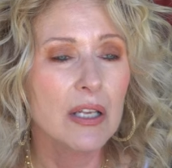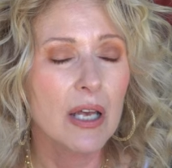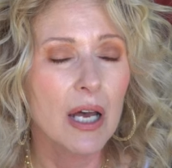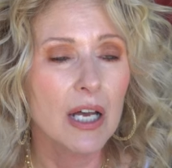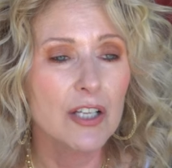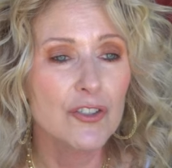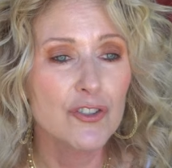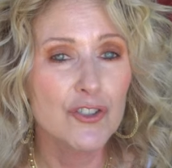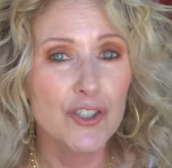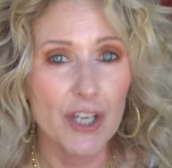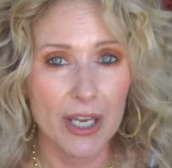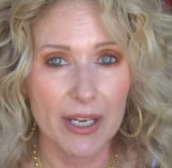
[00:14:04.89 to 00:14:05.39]

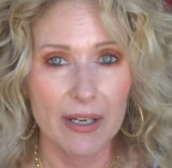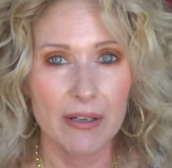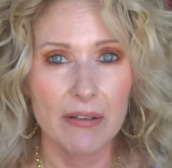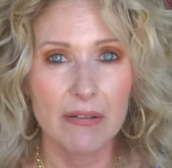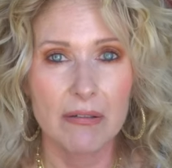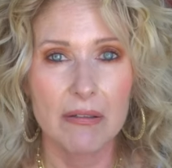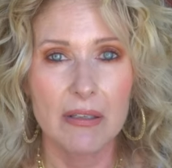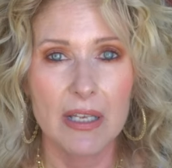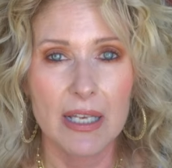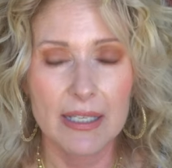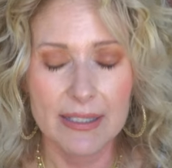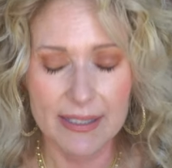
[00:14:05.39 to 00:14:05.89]
a
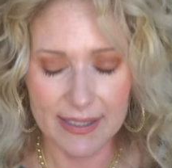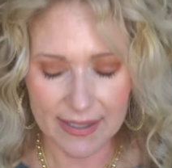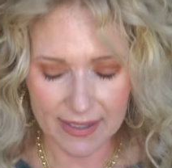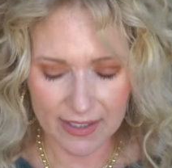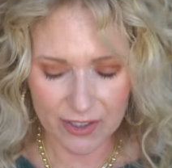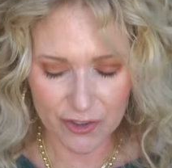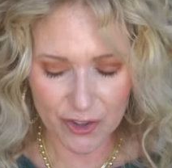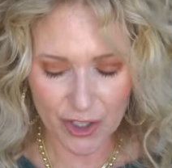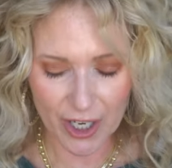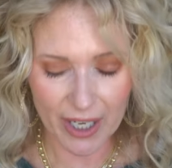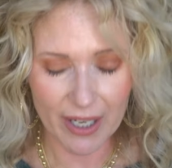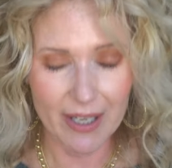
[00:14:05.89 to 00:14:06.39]
gel, a
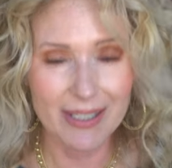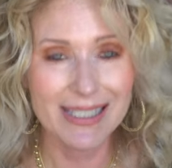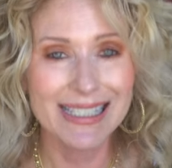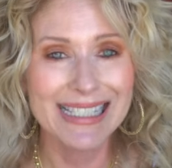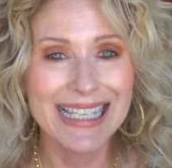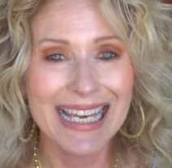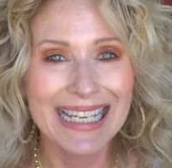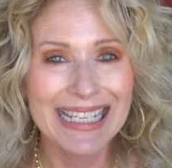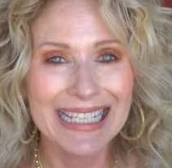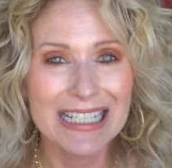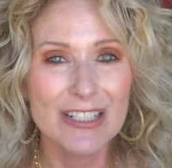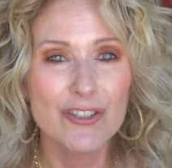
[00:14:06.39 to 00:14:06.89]
gel, a
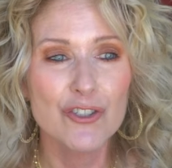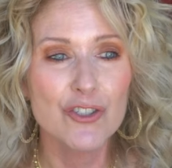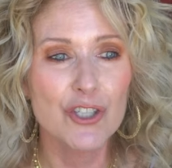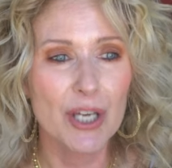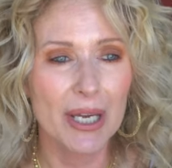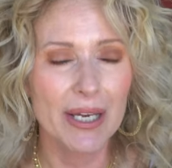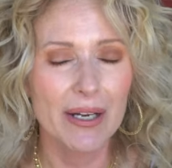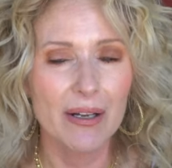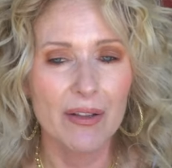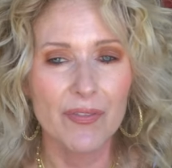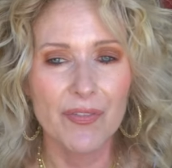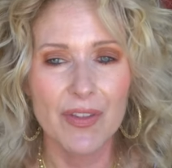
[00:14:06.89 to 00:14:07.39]
setting
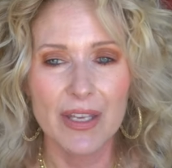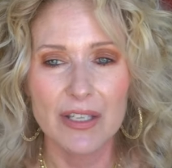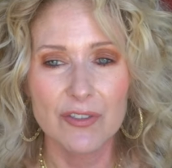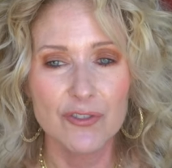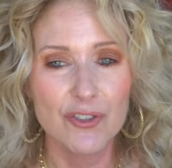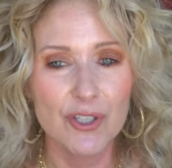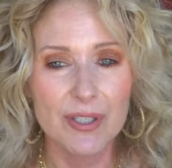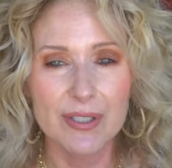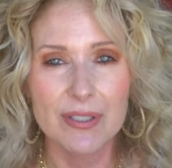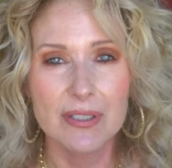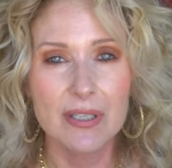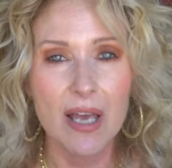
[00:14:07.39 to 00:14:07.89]
gel that
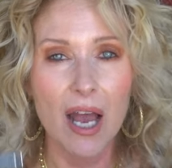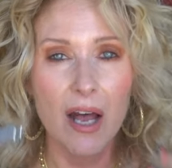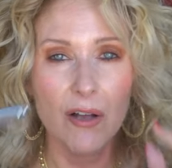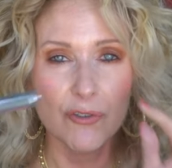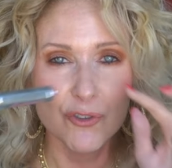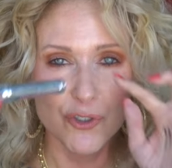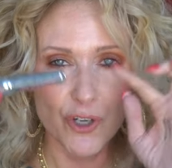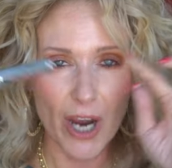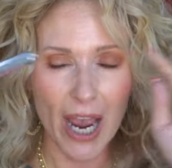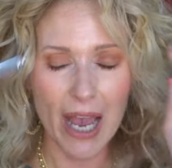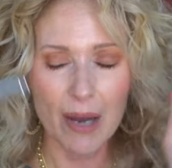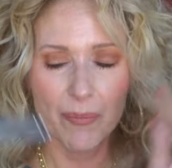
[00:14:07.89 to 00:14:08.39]
just
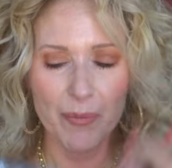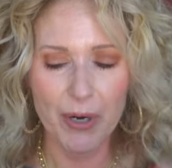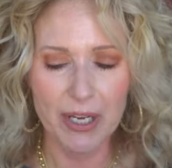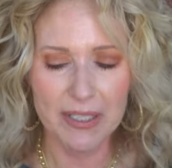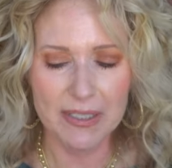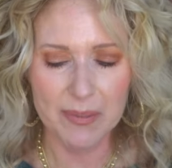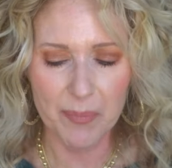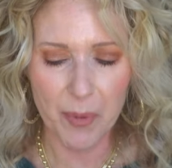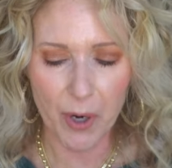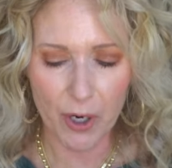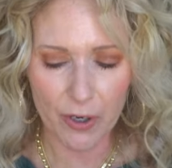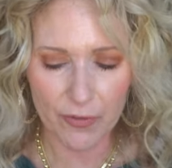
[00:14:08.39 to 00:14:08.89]
holds your
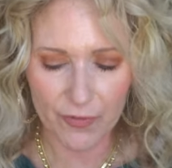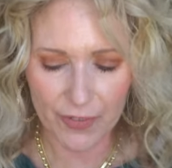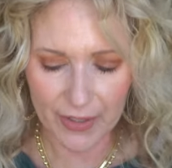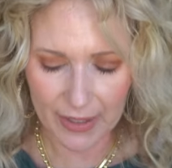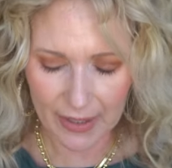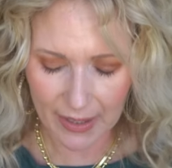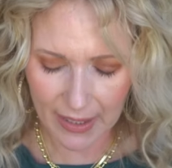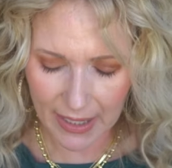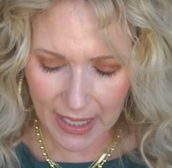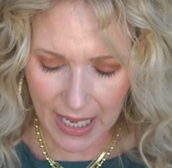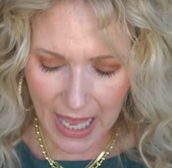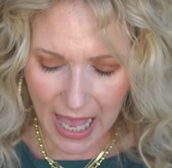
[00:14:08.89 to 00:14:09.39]
eyebrows
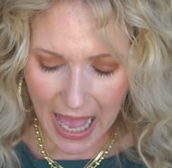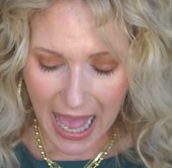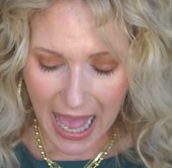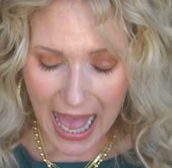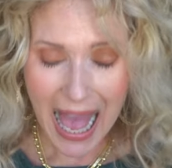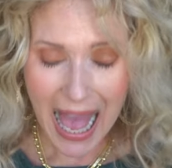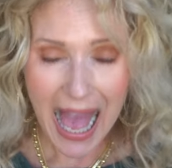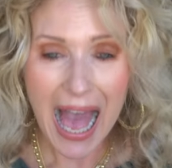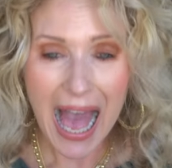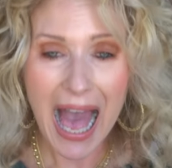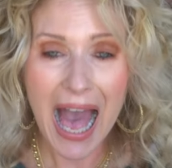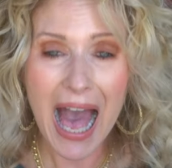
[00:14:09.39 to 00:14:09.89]
perfectly.
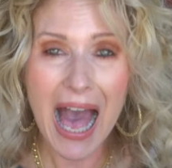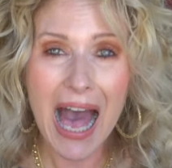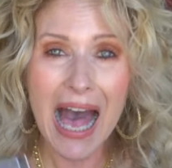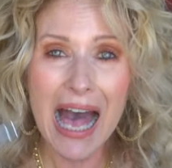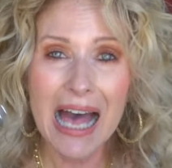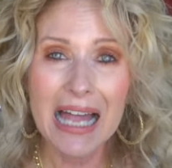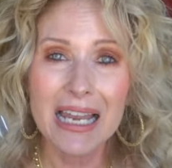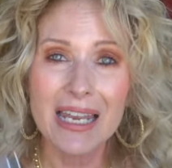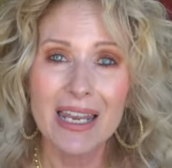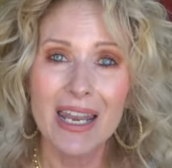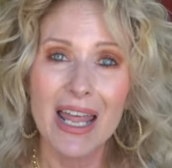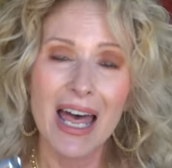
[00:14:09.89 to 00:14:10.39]

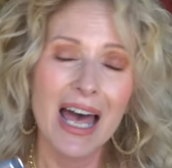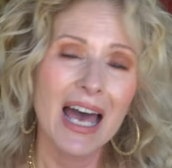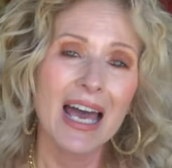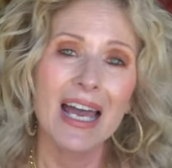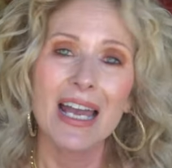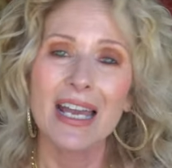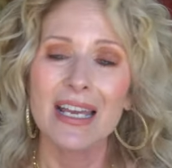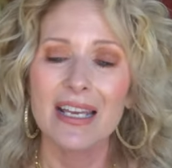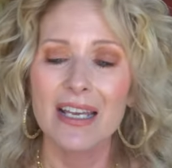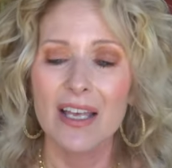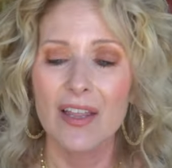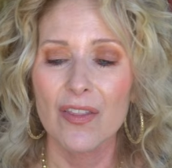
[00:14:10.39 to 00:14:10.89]
I
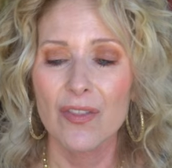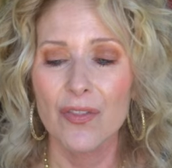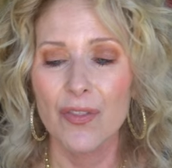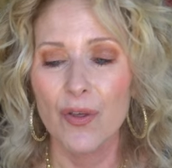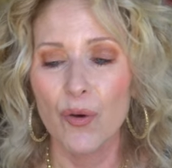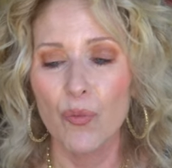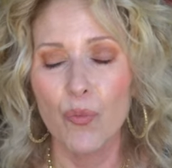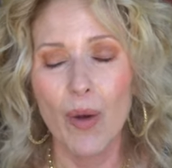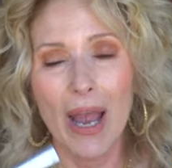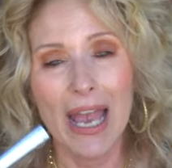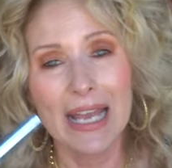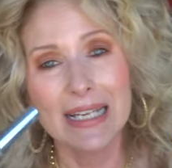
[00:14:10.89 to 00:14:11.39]
like
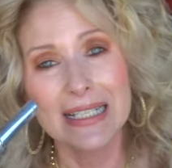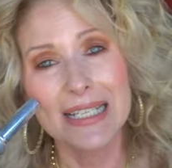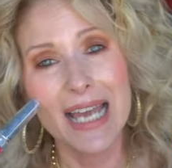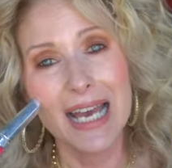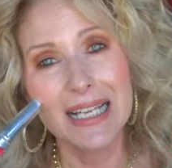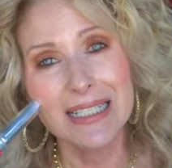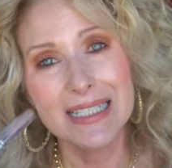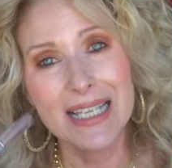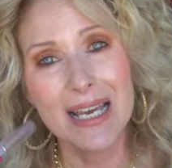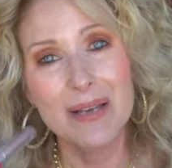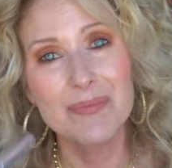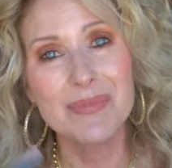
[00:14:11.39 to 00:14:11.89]
the way.
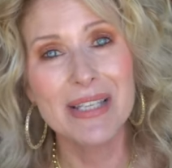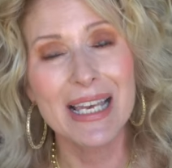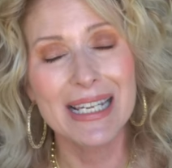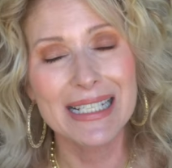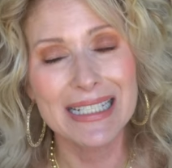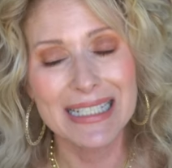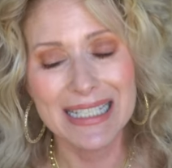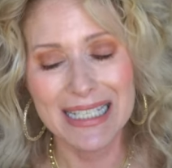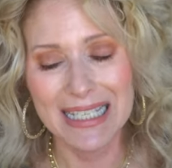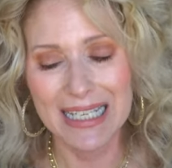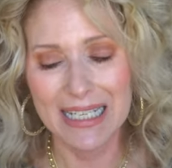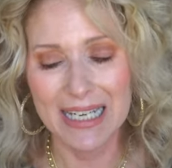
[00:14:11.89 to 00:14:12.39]
nine times out
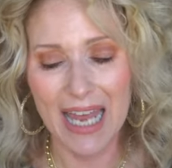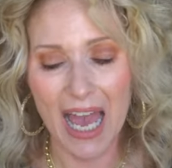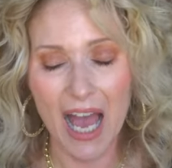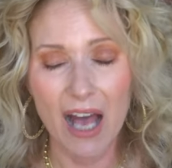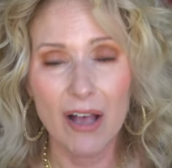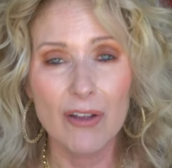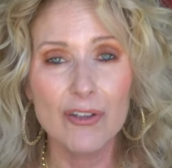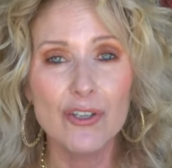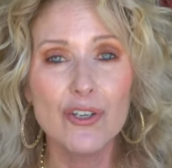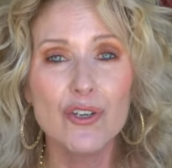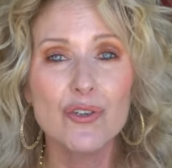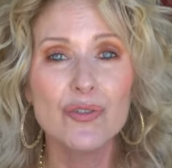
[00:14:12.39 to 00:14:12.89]
of 10,
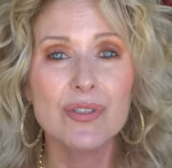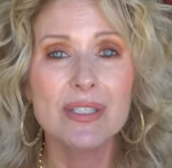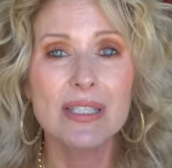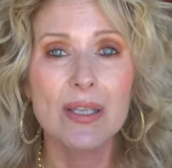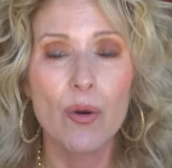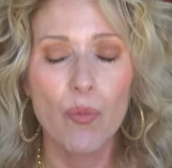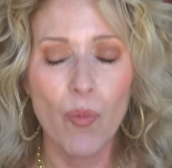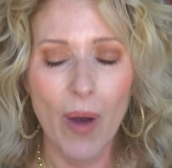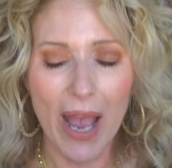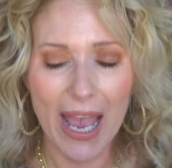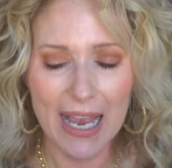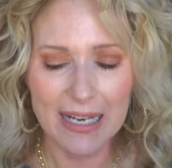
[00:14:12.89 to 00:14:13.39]
I'll use
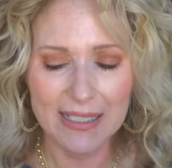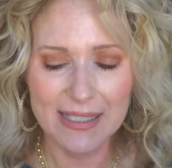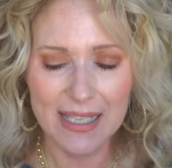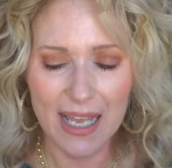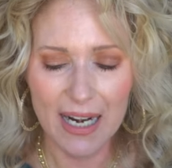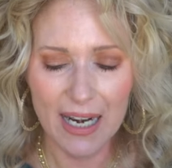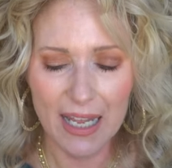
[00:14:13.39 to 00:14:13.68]
the wax. I